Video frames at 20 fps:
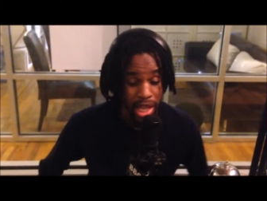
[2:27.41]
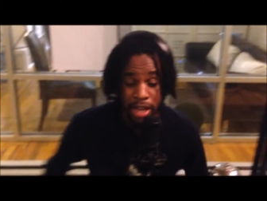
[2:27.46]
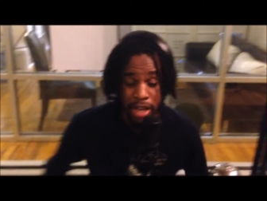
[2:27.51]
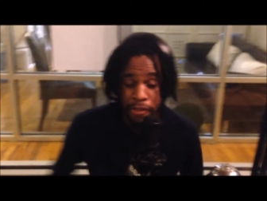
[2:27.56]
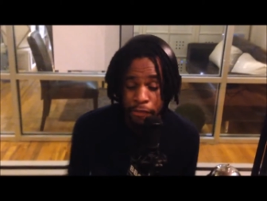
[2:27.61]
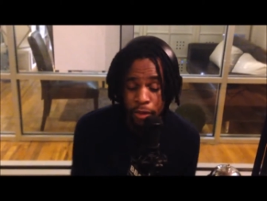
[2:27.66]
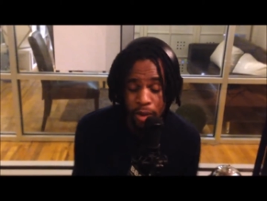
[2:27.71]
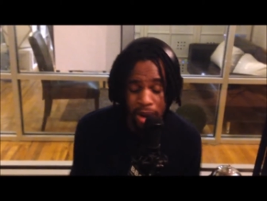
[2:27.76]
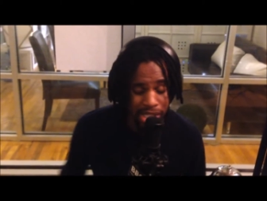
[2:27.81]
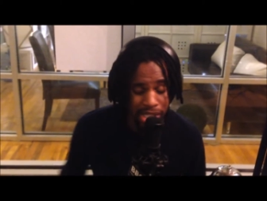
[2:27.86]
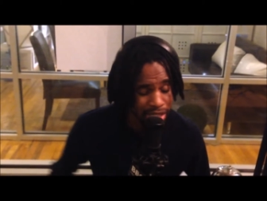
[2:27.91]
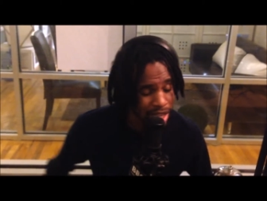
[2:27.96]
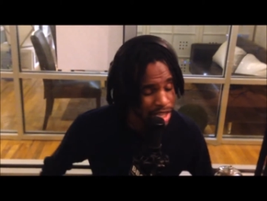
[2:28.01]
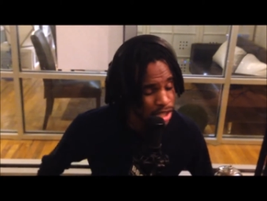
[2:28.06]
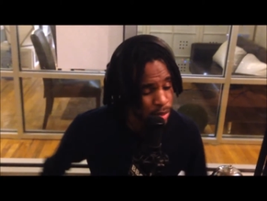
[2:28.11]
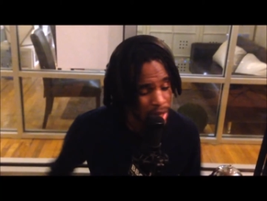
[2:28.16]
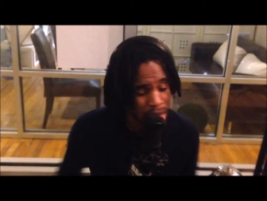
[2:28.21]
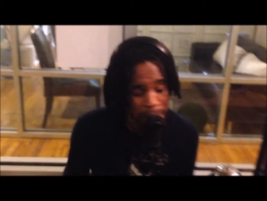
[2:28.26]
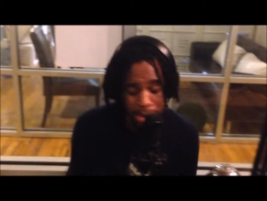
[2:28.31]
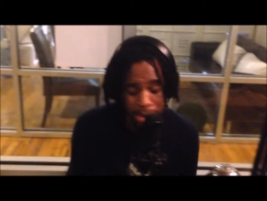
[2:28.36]
Enforcement
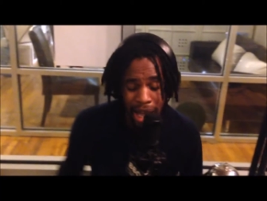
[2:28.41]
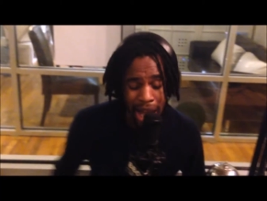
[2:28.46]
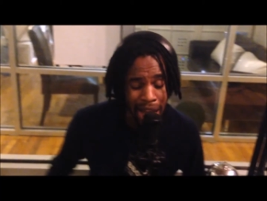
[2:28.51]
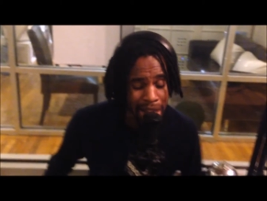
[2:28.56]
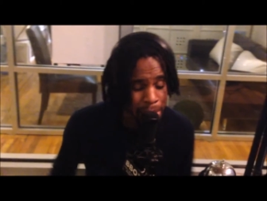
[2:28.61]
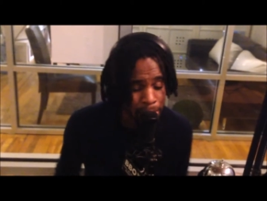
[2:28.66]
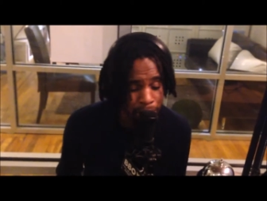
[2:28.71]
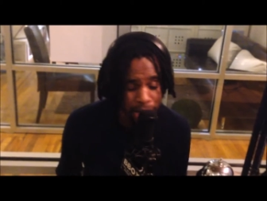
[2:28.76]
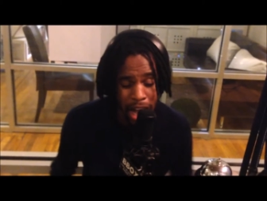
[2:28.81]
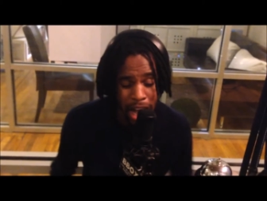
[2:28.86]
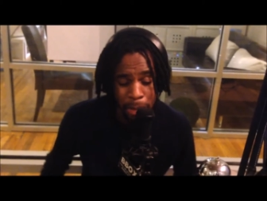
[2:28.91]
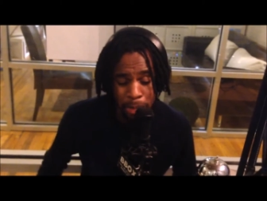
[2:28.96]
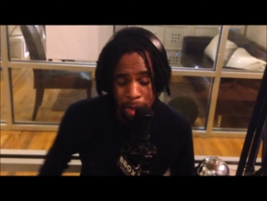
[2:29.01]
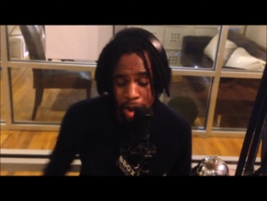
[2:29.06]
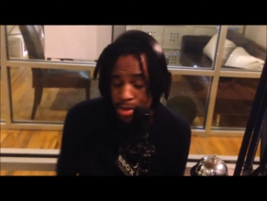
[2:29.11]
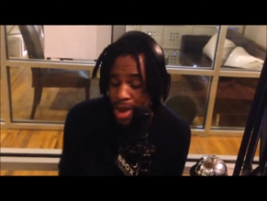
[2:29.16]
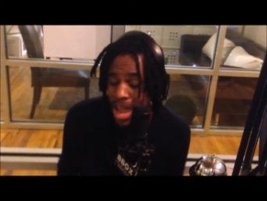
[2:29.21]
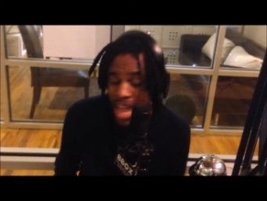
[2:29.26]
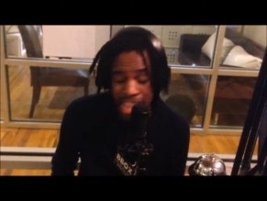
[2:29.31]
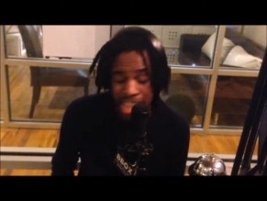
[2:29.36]
and what them calling
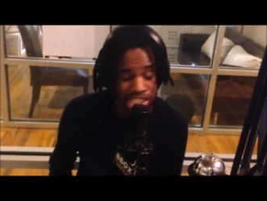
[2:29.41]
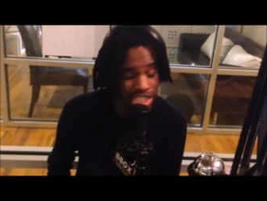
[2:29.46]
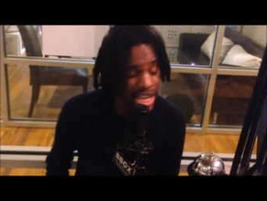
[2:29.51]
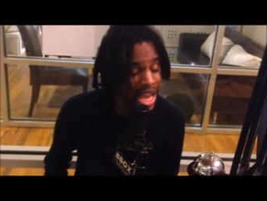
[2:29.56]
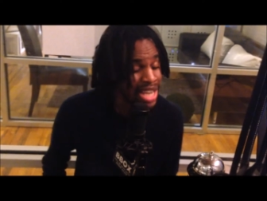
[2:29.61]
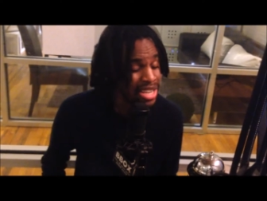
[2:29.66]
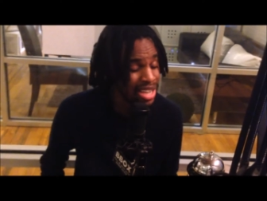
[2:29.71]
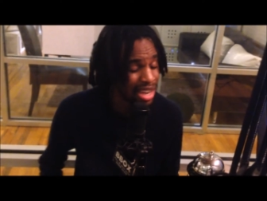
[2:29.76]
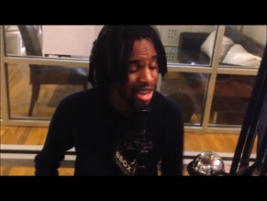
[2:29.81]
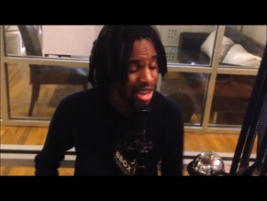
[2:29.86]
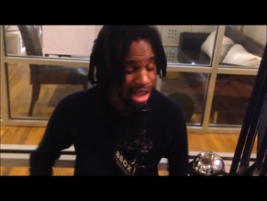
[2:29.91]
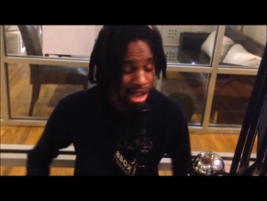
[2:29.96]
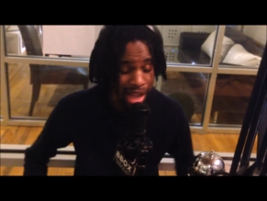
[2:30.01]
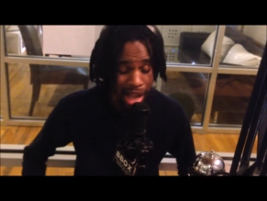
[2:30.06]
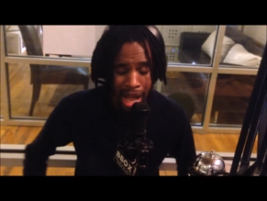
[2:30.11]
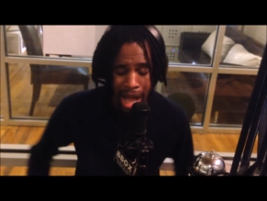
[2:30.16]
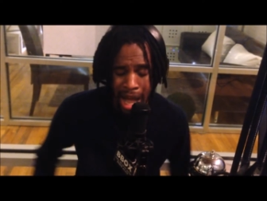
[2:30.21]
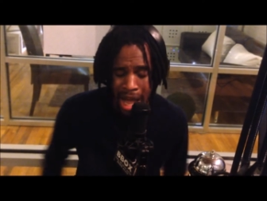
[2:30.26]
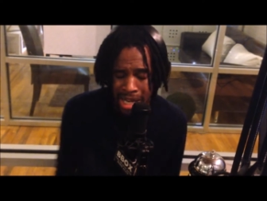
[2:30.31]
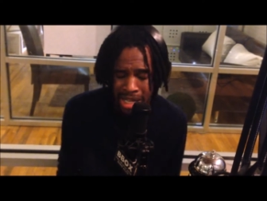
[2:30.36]
corporation
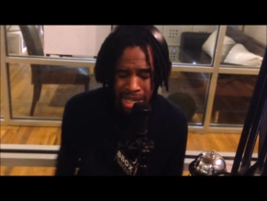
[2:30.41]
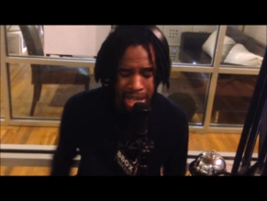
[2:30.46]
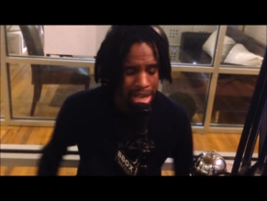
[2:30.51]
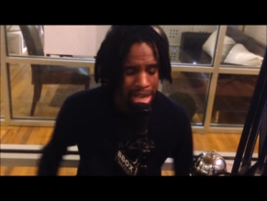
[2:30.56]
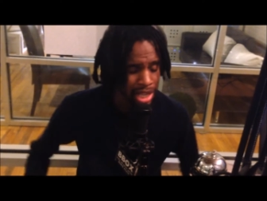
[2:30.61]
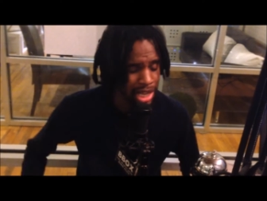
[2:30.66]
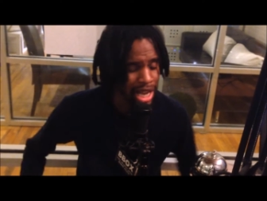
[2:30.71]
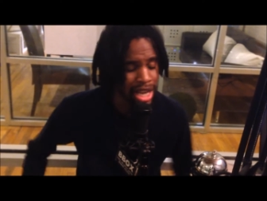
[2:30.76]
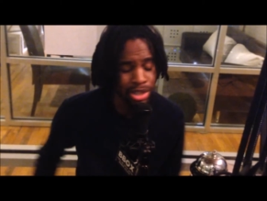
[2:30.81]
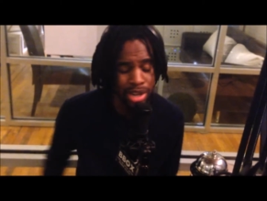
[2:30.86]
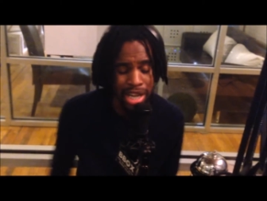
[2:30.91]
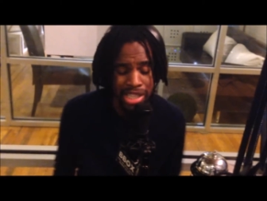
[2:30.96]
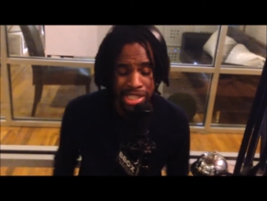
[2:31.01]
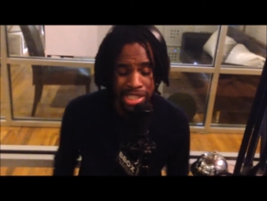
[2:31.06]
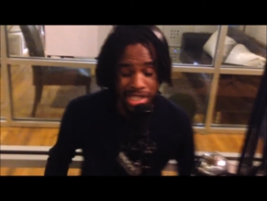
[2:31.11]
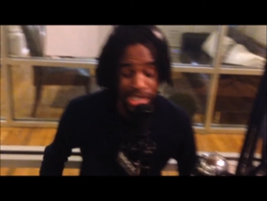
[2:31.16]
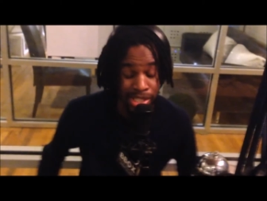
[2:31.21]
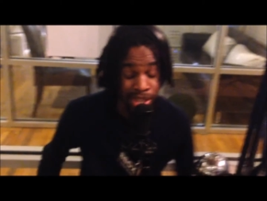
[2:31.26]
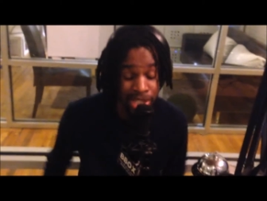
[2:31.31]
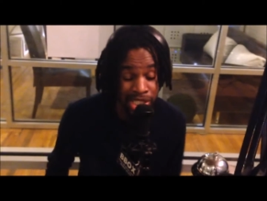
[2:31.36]
And Congress
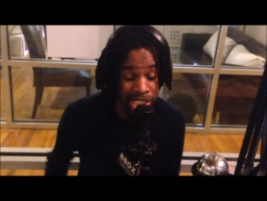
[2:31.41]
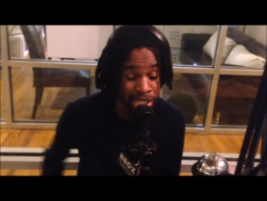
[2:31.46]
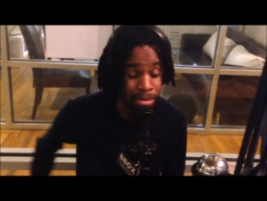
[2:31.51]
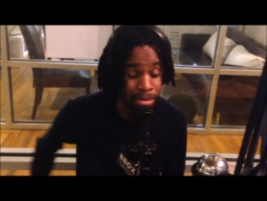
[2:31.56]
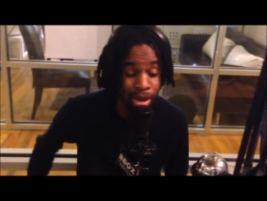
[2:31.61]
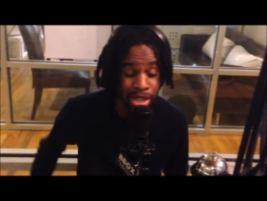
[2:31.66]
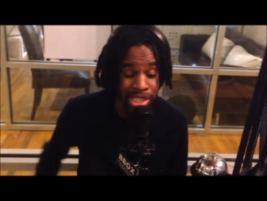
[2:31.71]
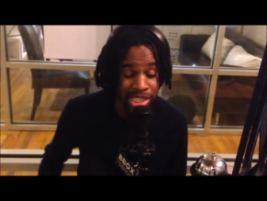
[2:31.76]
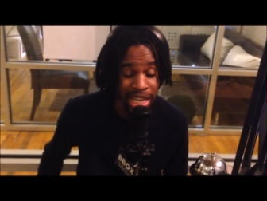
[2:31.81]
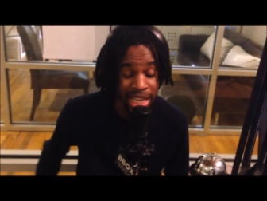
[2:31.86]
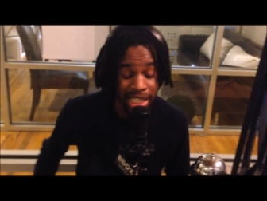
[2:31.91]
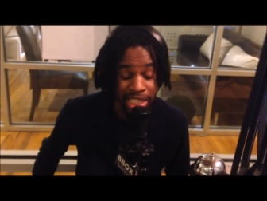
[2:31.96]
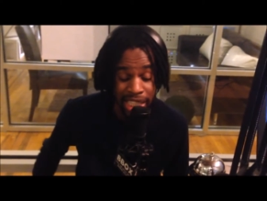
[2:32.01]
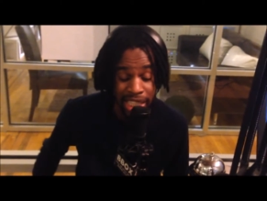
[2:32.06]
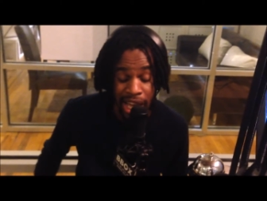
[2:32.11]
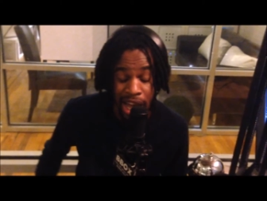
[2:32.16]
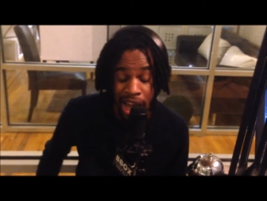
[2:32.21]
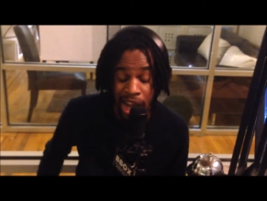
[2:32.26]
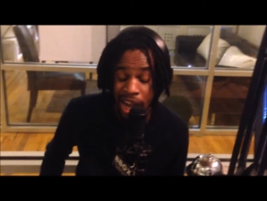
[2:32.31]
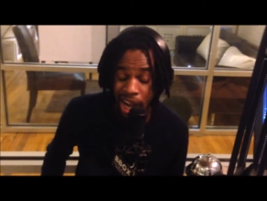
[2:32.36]
is nothing but a
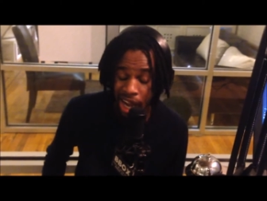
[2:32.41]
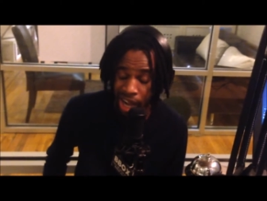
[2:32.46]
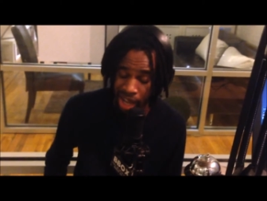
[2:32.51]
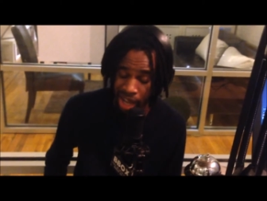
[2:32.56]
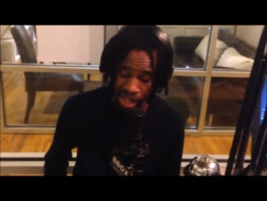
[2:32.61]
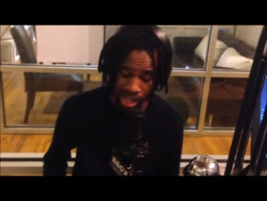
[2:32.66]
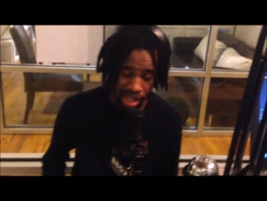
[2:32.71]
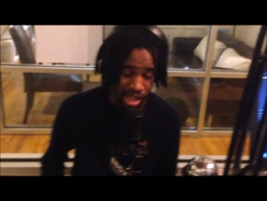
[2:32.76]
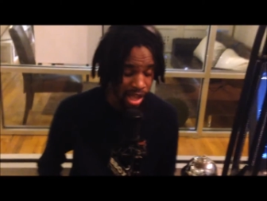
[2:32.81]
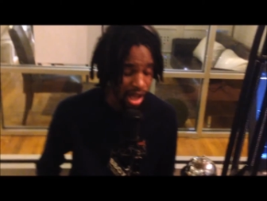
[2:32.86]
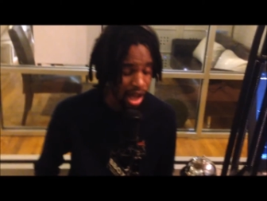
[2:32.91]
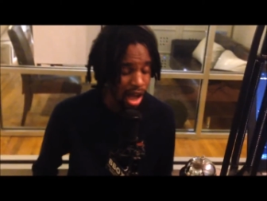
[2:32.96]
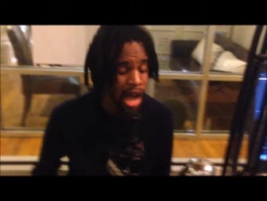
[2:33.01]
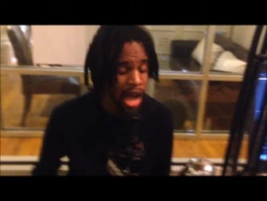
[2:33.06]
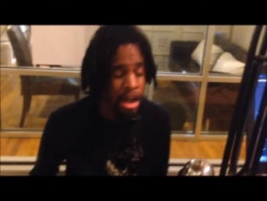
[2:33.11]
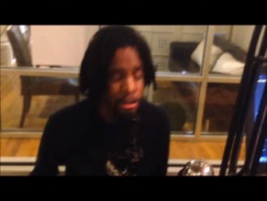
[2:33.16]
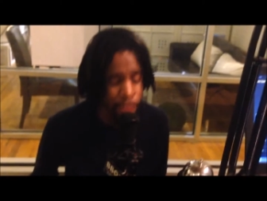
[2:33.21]
gang